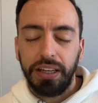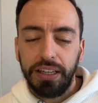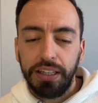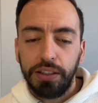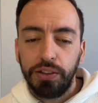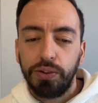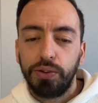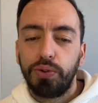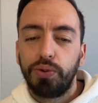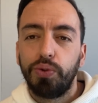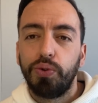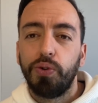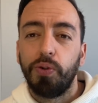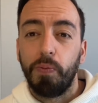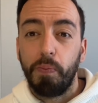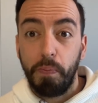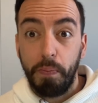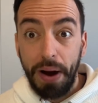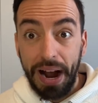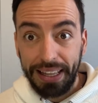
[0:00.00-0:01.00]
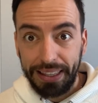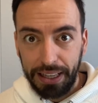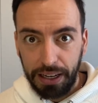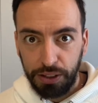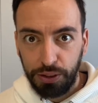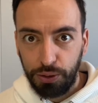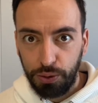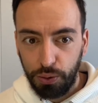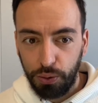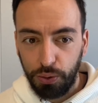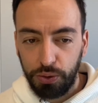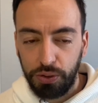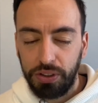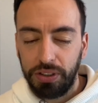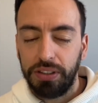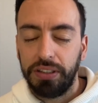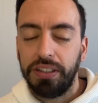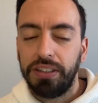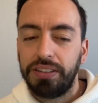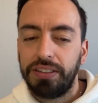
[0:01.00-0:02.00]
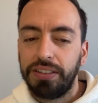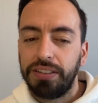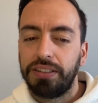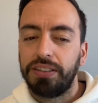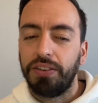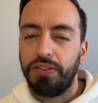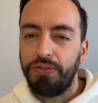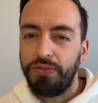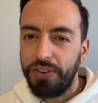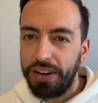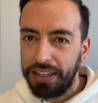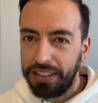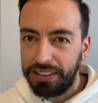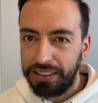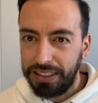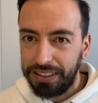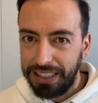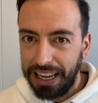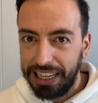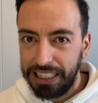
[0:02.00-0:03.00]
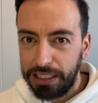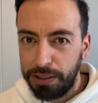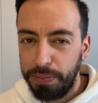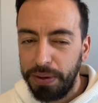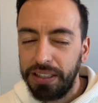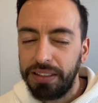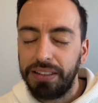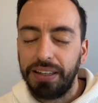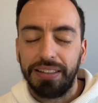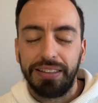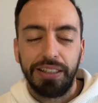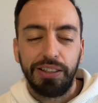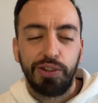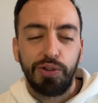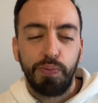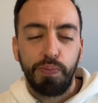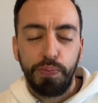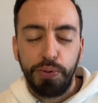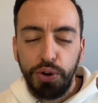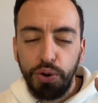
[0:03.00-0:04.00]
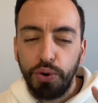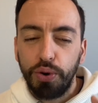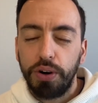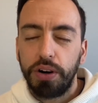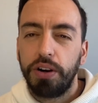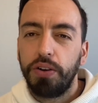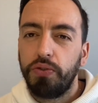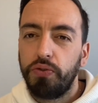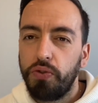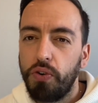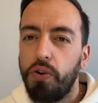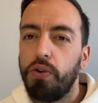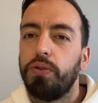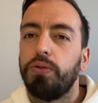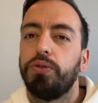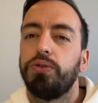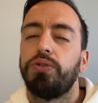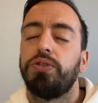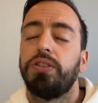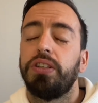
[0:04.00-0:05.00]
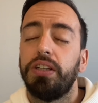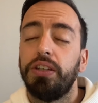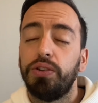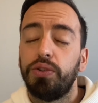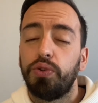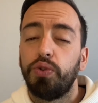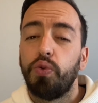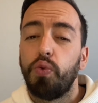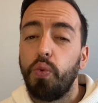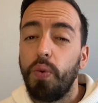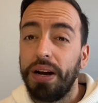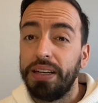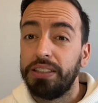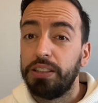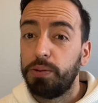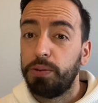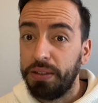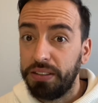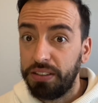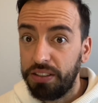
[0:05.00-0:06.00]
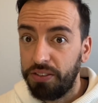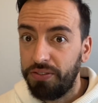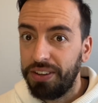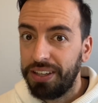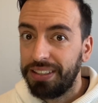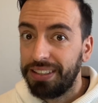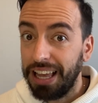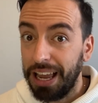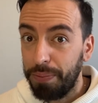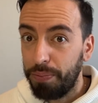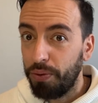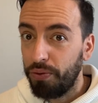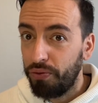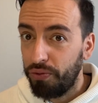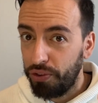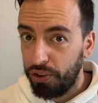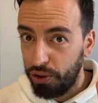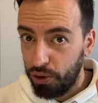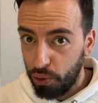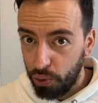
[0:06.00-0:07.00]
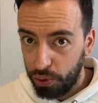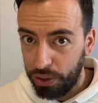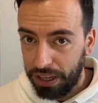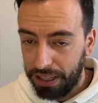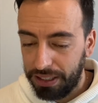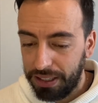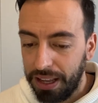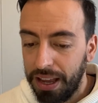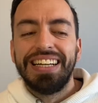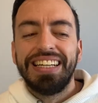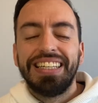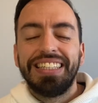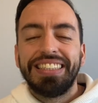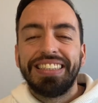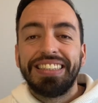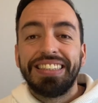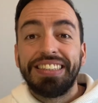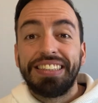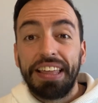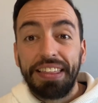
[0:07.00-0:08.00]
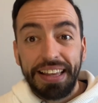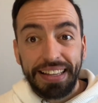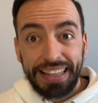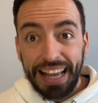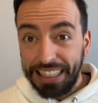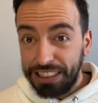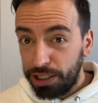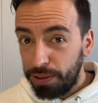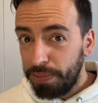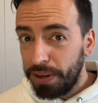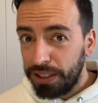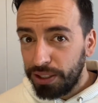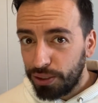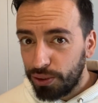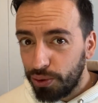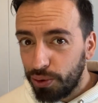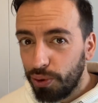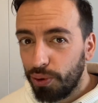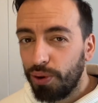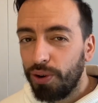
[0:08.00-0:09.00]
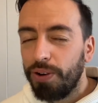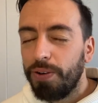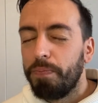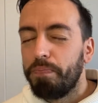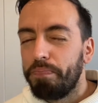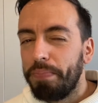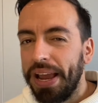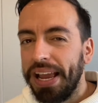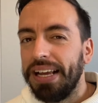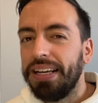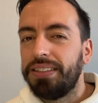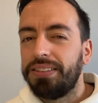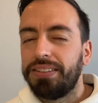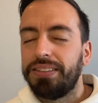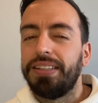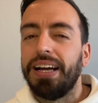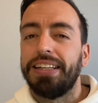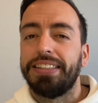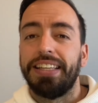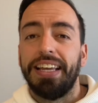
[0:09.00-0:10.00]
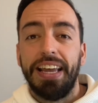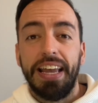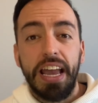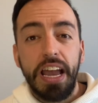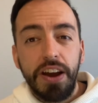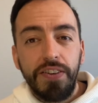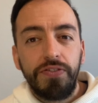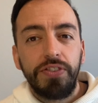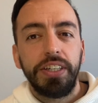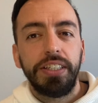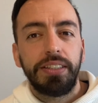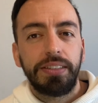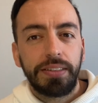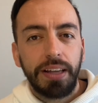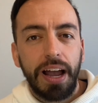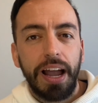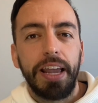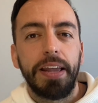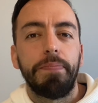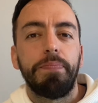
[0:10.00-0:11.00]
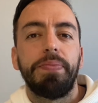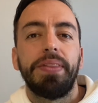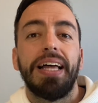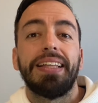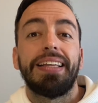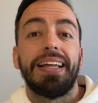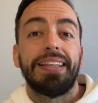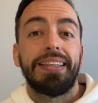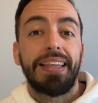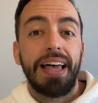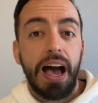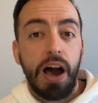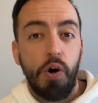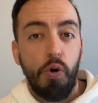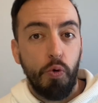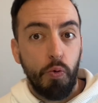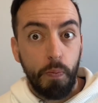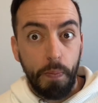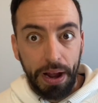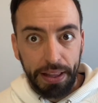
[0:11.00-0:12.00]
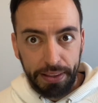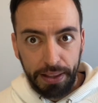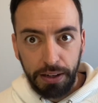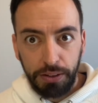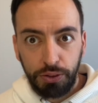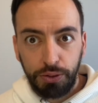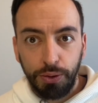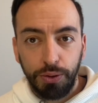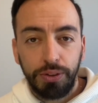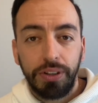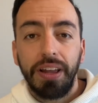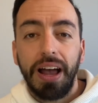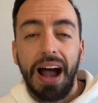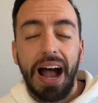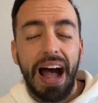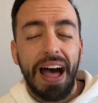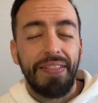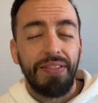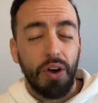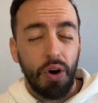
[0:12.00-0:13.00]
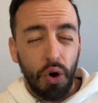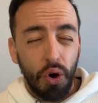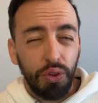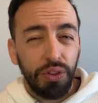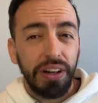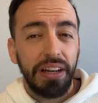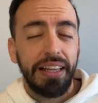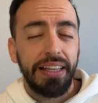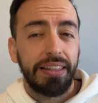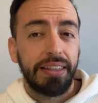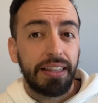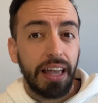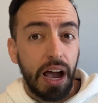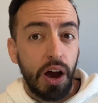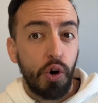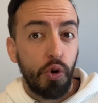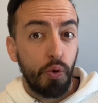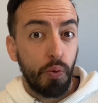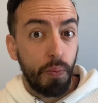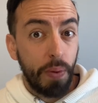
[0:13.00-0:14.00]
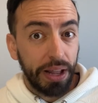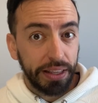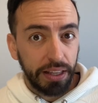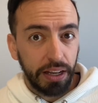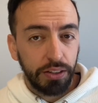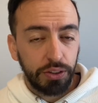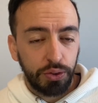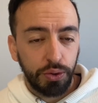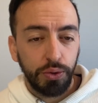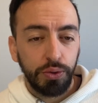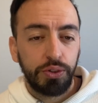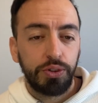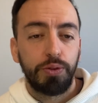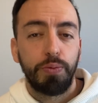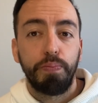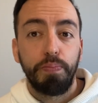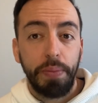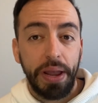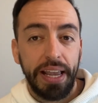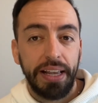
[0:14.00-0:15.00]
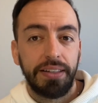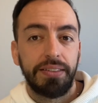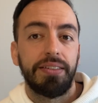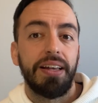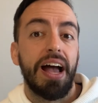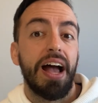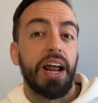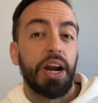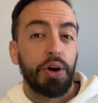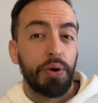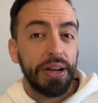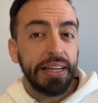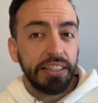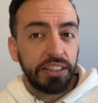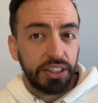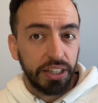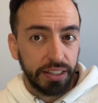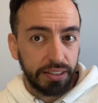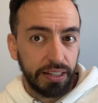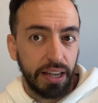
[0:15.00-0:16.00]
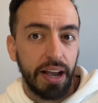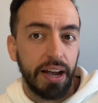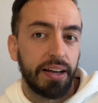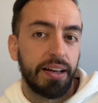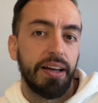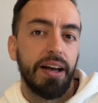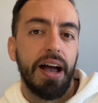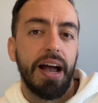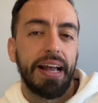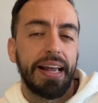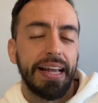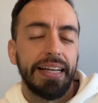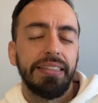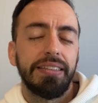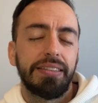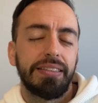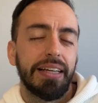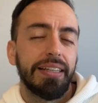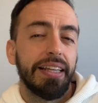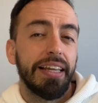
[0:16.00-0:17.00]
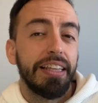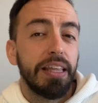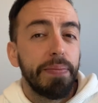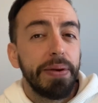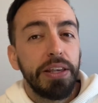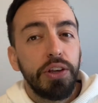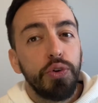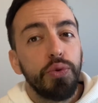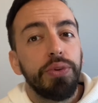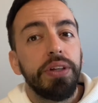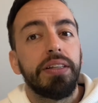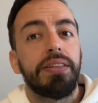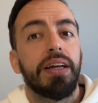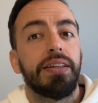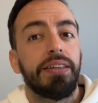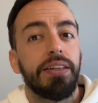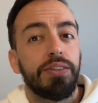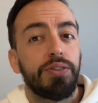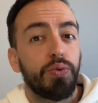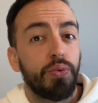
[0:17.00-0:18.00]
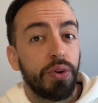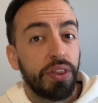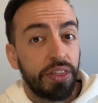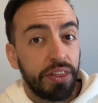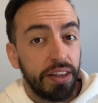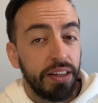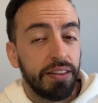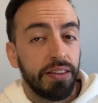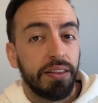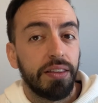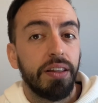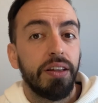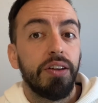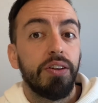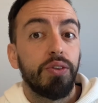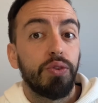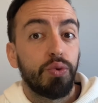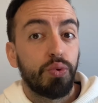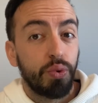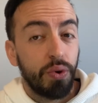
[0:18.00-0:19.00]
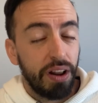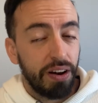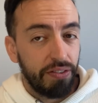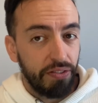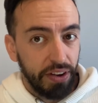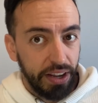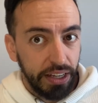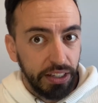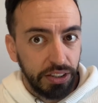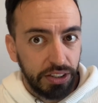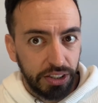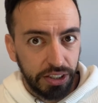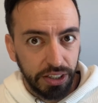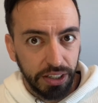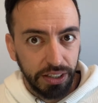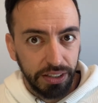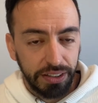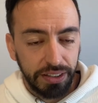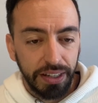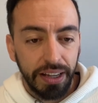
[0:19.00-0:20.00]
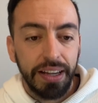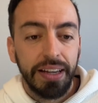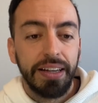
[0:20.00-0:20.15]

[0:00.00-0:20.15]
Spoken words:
into battle suits. This is the first detachment that is purely focused into one specific type of unit. The detachment rule makes that every time that a Tau battlesuit and only Tau battlesuits makes a ranged attack against an enemy unit that is within 12 inches,